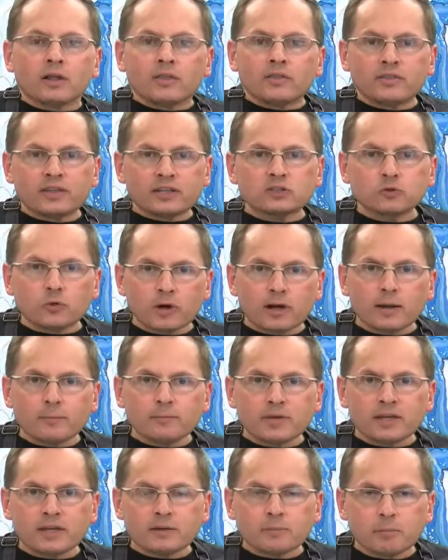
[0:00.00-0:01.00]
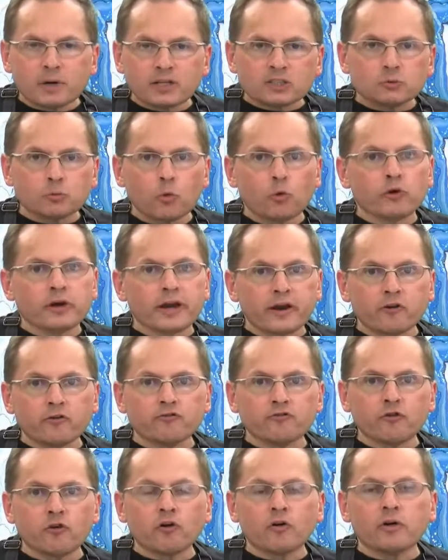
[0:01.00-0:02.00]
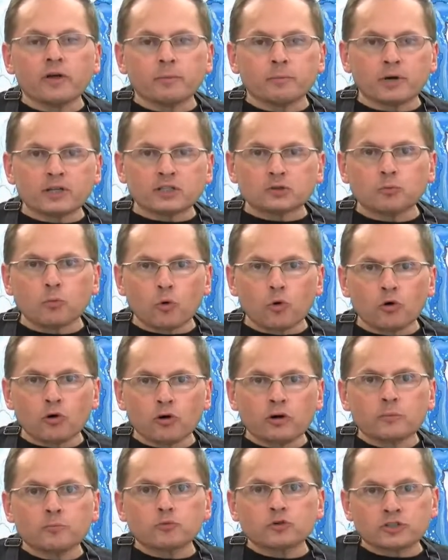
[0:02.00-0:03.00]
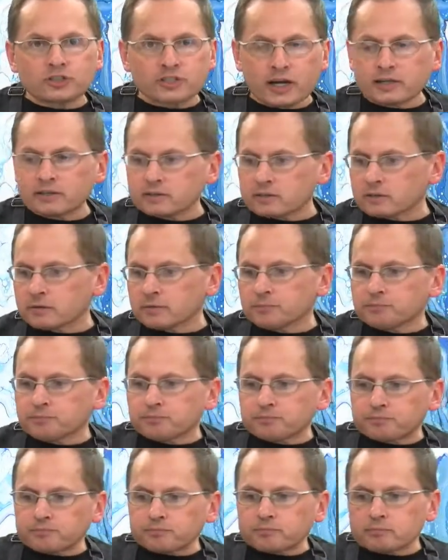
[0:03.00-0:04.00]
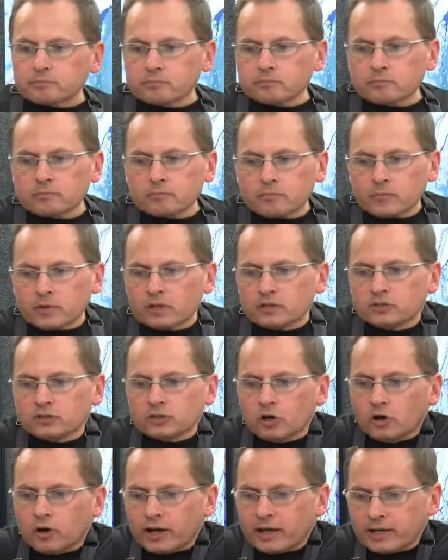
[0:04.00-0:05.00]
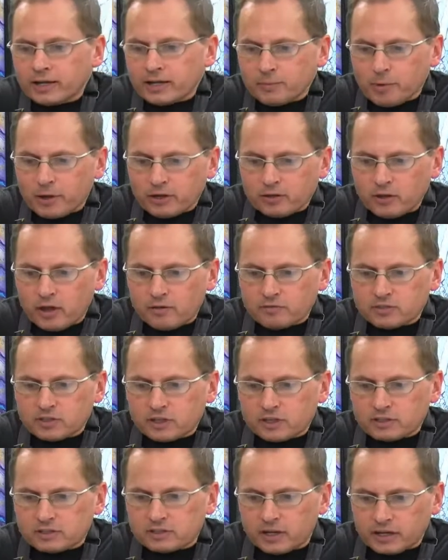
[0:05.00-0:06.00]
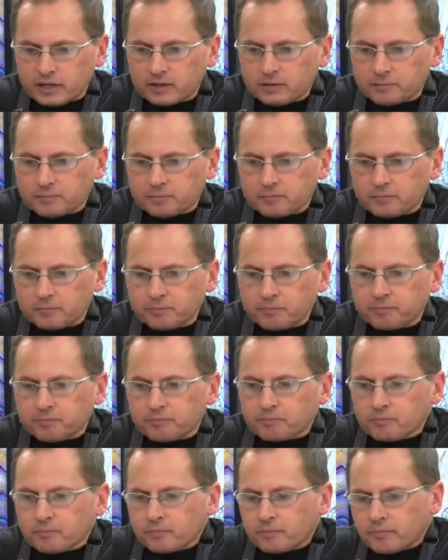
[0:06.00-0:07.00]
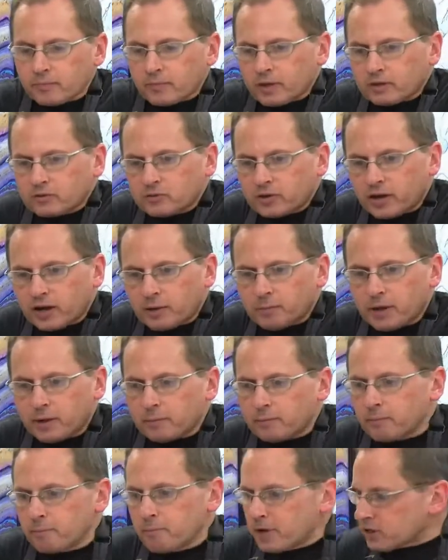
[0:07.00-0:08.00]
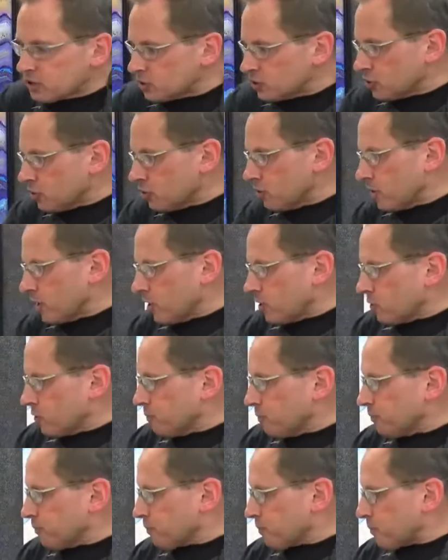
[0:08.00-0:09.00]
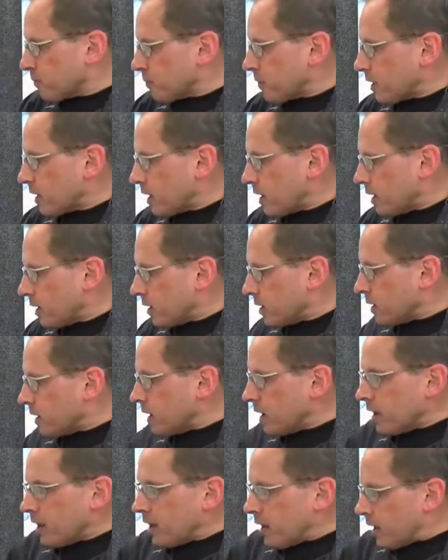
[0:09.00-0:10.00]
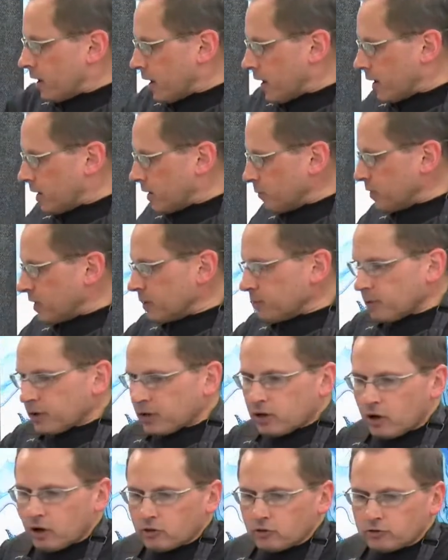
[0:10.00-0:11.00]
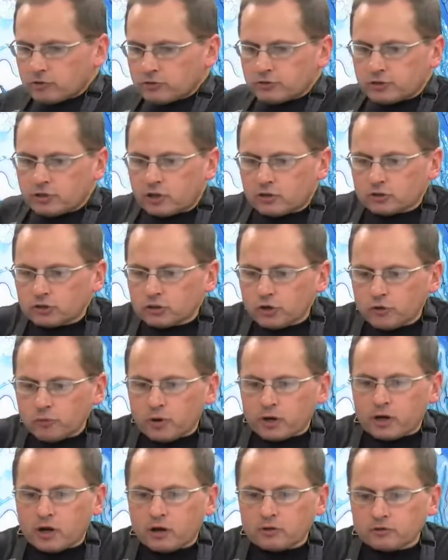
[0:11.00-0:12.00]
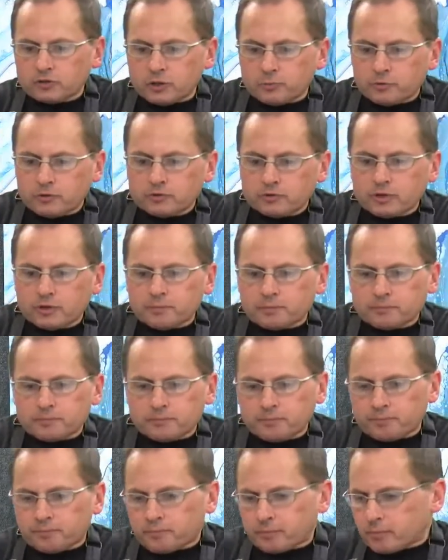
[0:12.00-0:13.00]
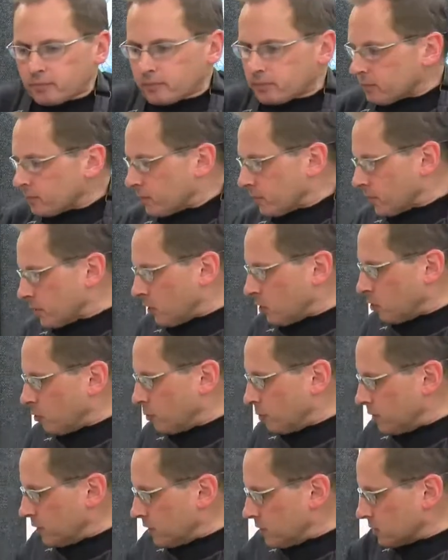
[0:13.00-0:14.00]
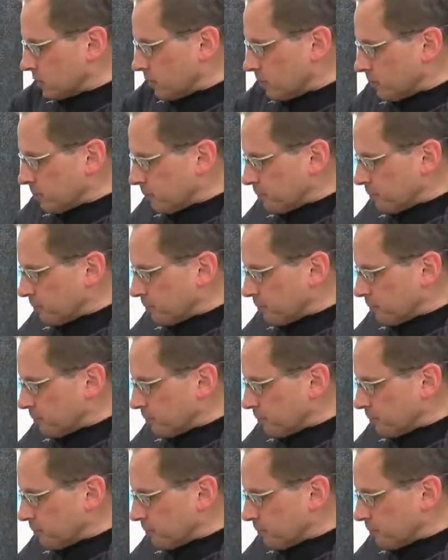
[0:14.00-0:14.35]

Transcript: This one, I'm being much more careful and much more precise. So I'm going to get my gloves in a second. So I got my mixture there. And let me get my colors, and I'll show you what colors I'm using. I'll open these up.